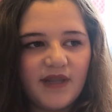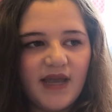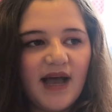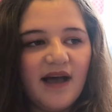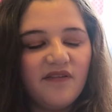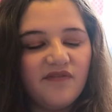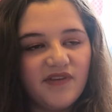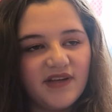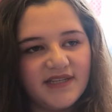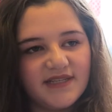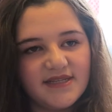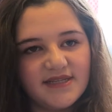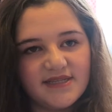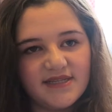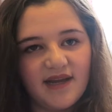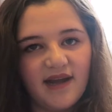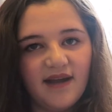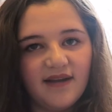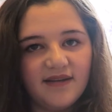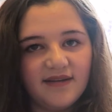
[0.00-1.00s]
at
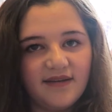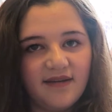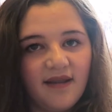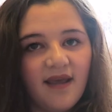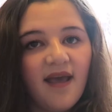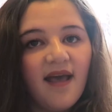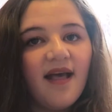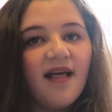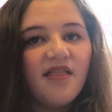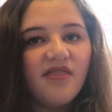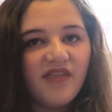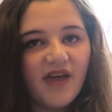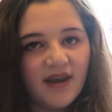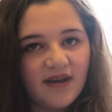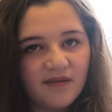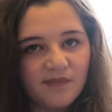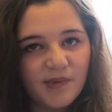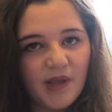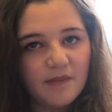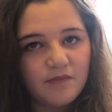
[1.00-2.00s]
Fantasy Island, then
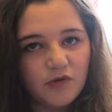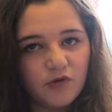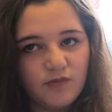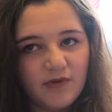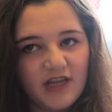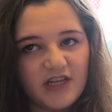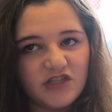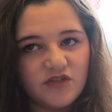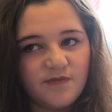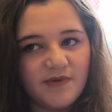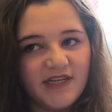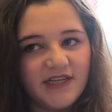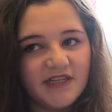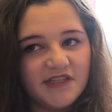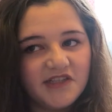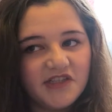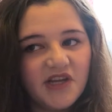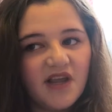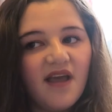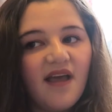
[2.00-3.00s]
at Blackpool Pleasure
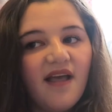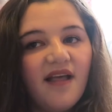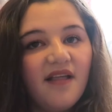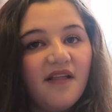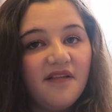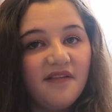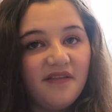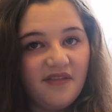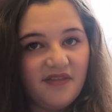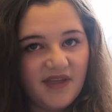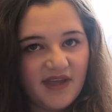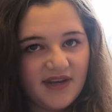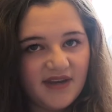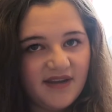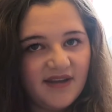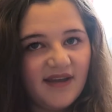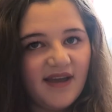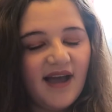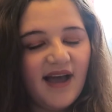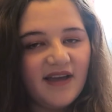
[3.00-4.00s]
Beach, then
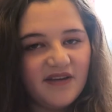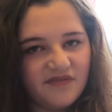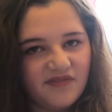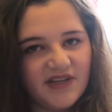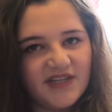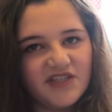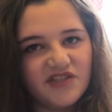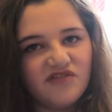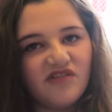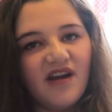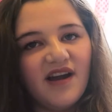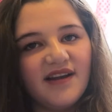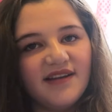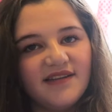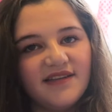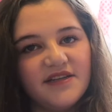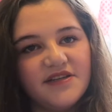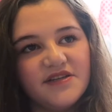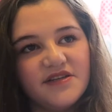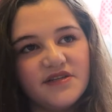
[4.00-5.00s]
at Adventure
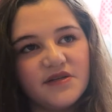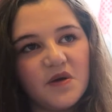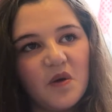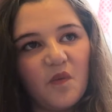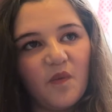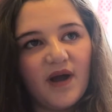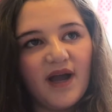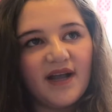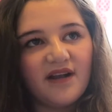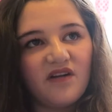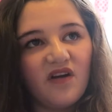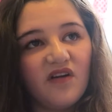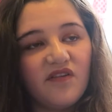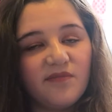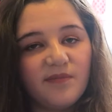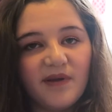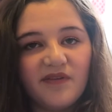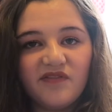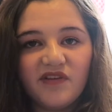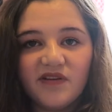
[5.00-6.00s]
Island, where I got
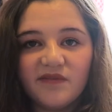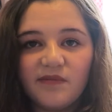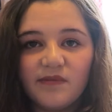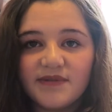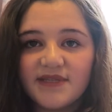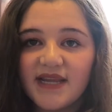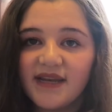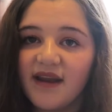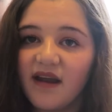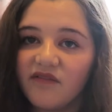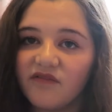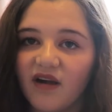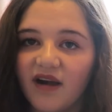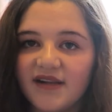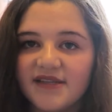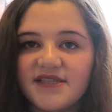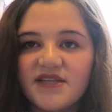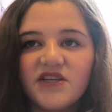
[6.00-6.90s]
over my fear of upside down rides.